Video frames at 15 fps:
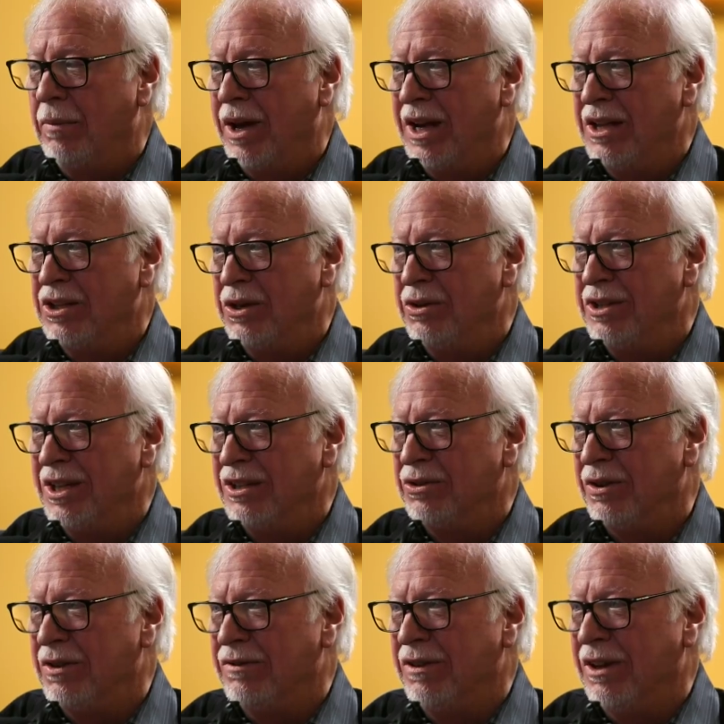but it's using
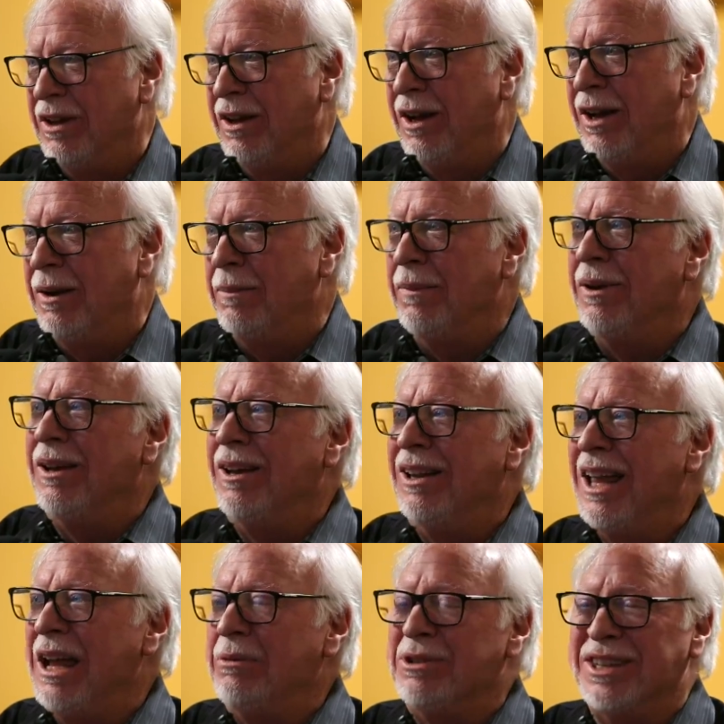sort of
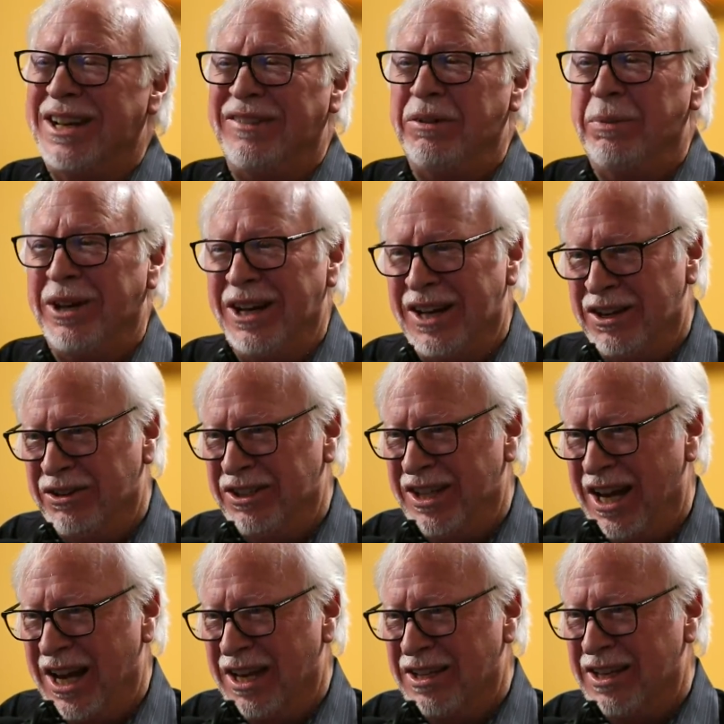a language that everybody
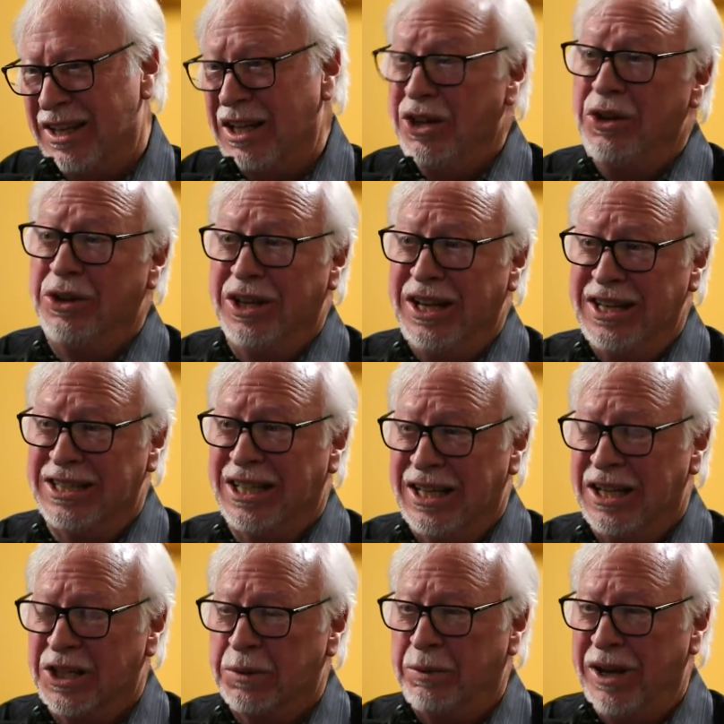understands and that you could
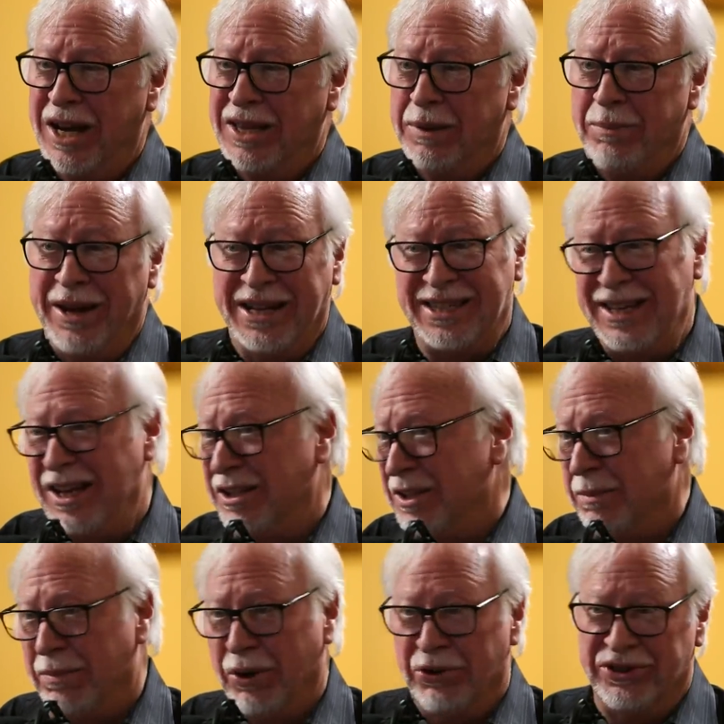easily explain, that makes
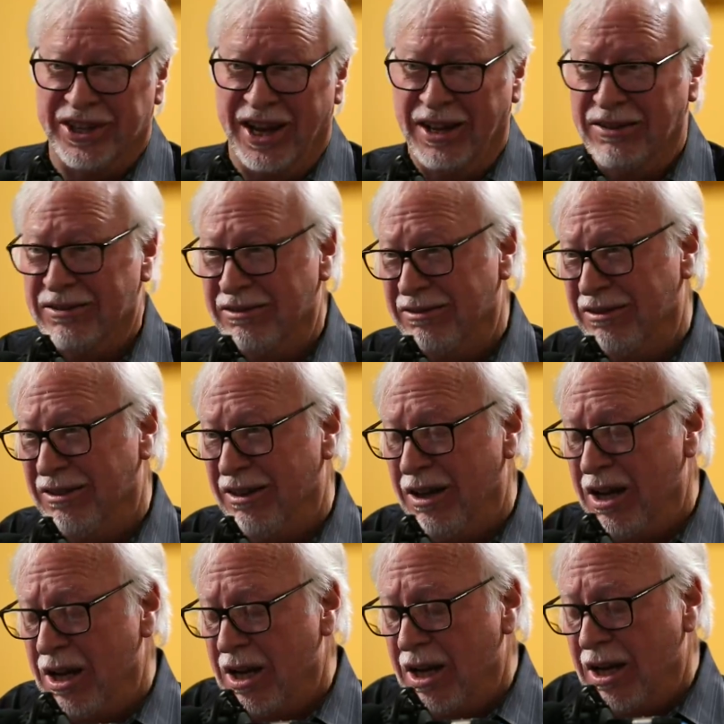sense to both sides.
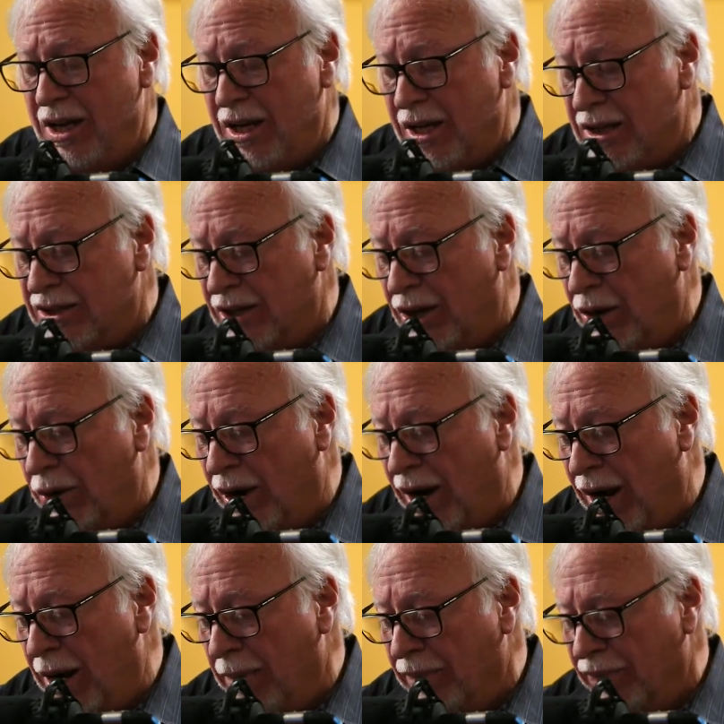
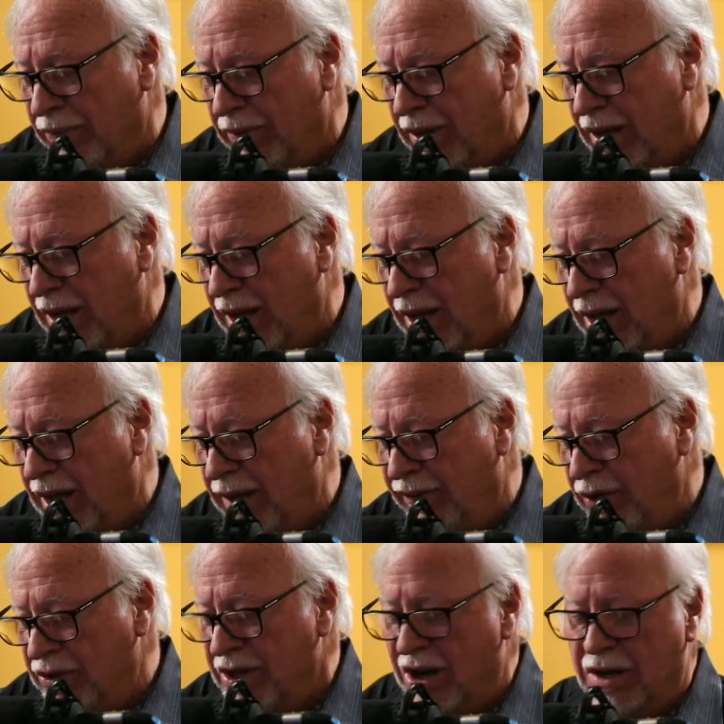So
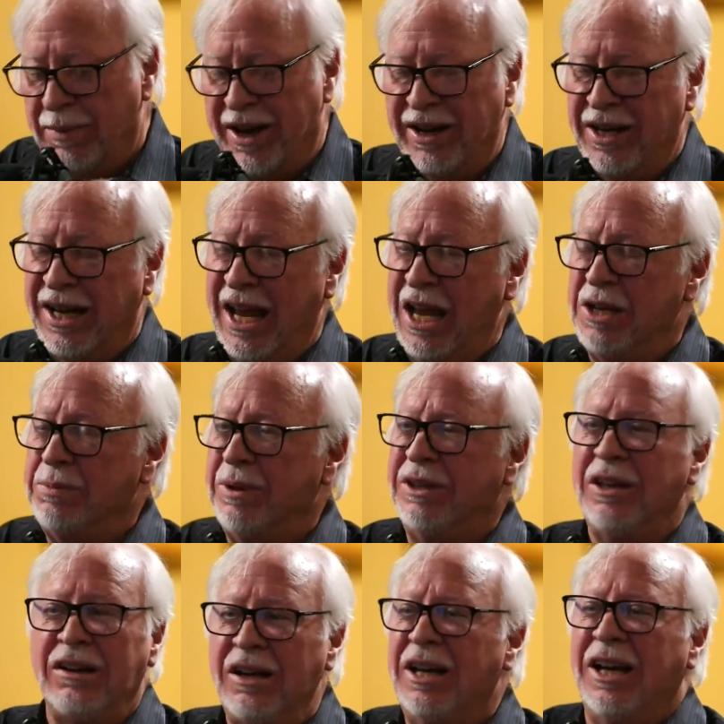if you talk about
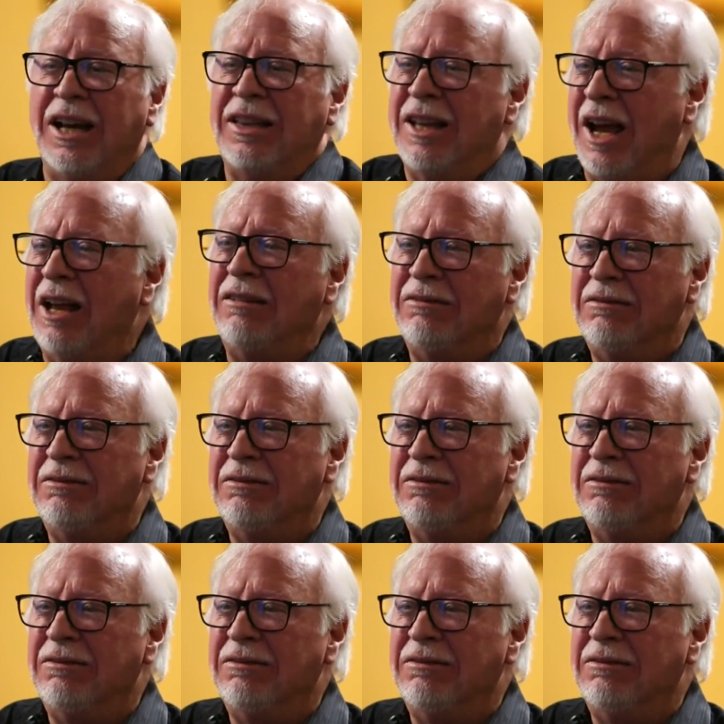engagement, they're going to get that.